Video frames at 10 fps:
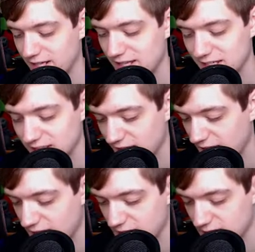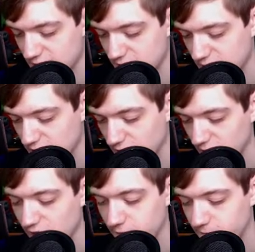Inkay. A
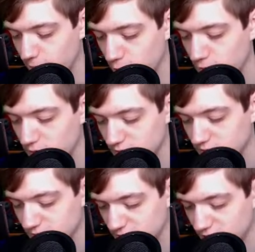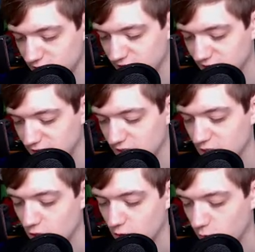lot of food. Interesting.
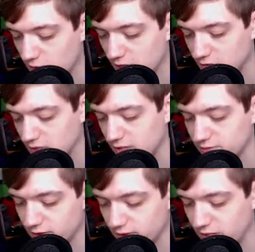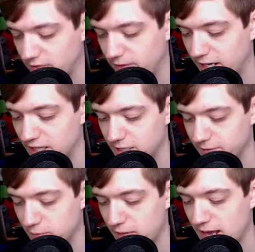Rockruff. This is a very
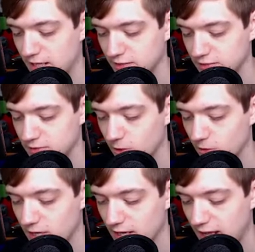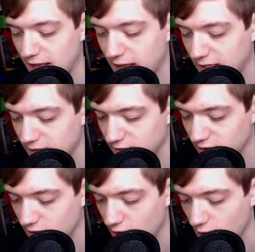different pack. Snorunt and
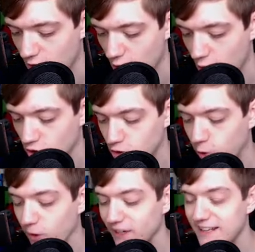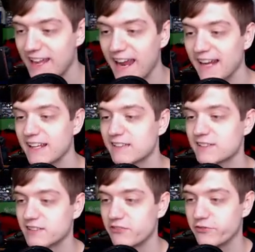
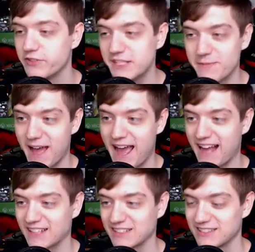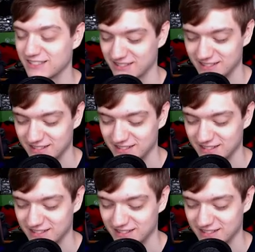Tornadus V MAX.